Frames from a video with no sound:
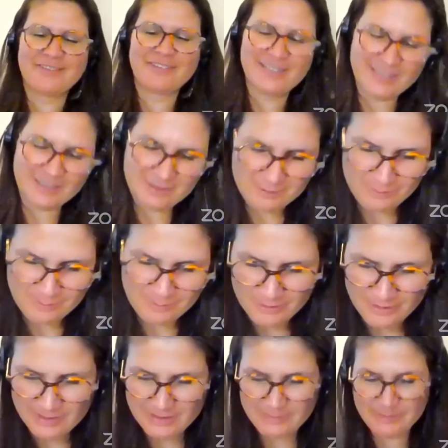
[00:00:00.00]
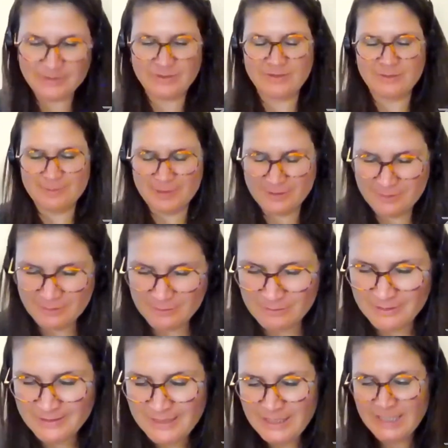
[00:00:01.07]
feel like a superstar, but but
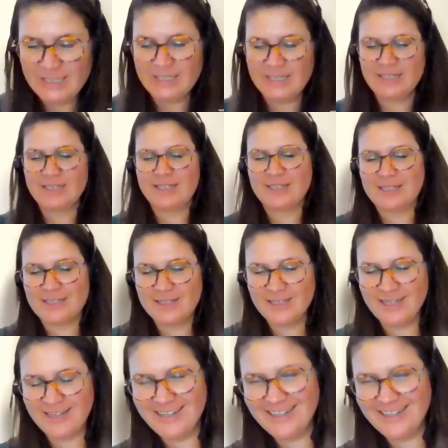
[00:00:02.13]
no. Uh,